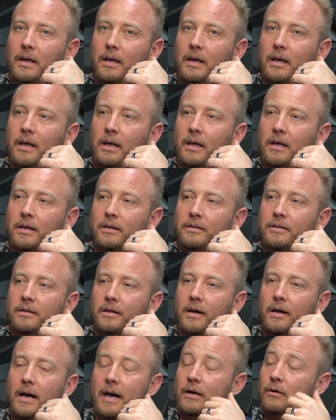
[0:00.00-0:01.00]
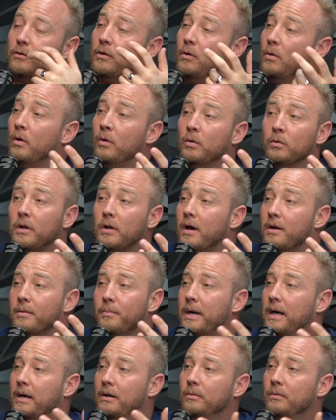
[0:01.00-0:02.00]
And I don't know a whole lot
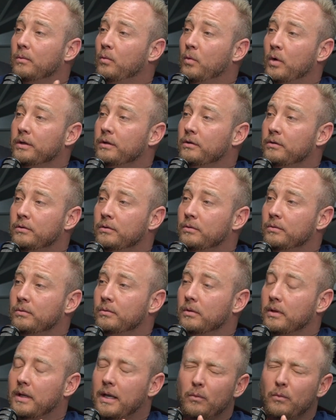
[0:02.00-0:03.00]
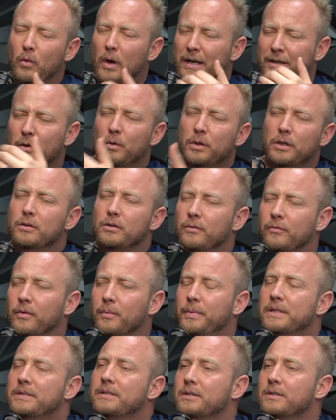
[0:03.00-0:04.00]
about what you do. Like, well, I know what you do for
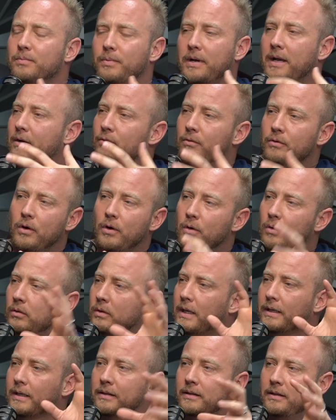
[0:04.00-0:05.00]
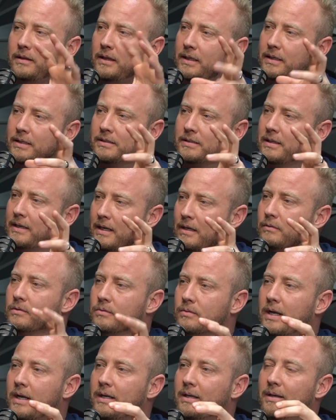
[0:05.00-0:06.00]
business, but I don't know, like, the ins and outs,
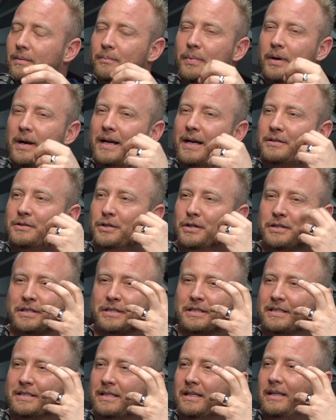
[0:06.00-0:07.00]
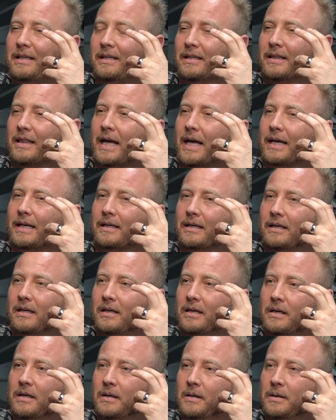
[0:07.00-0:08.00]
right? But I just see, like,
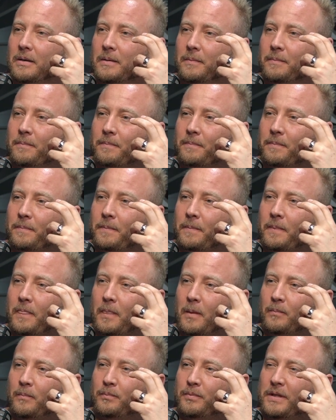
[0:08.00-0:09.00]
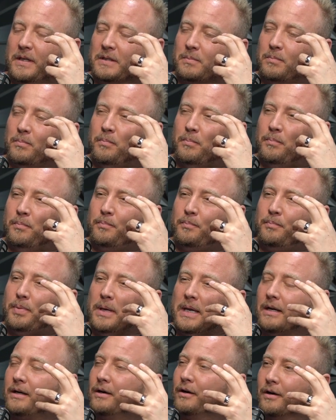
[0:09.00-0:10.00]
this
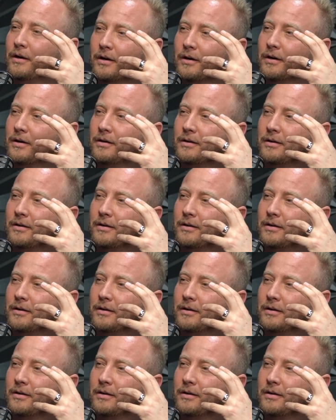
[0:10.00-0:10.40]
bigger